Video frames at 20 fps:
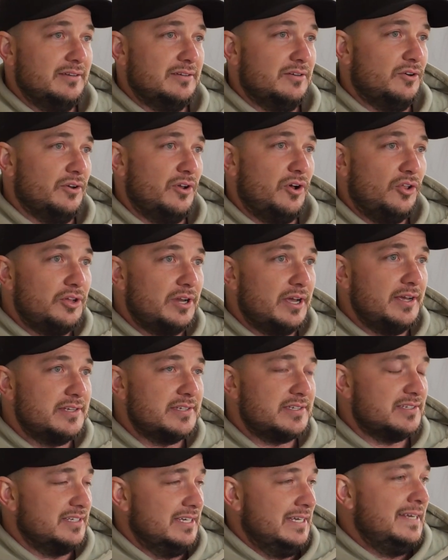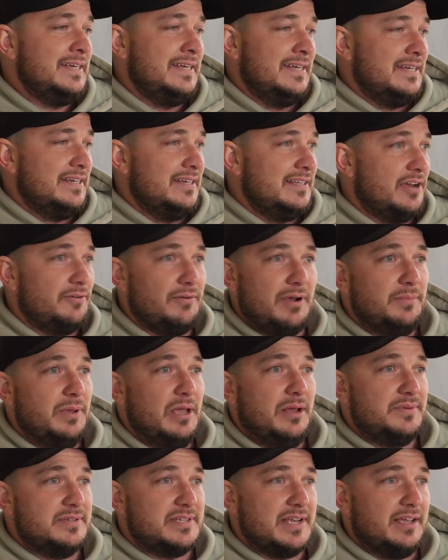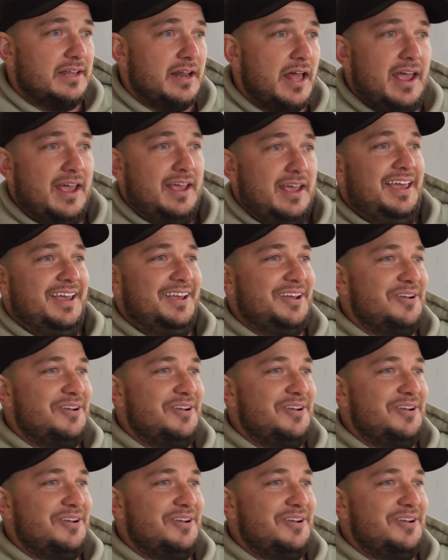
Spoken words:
on holidays. They rang me up to say, g'day.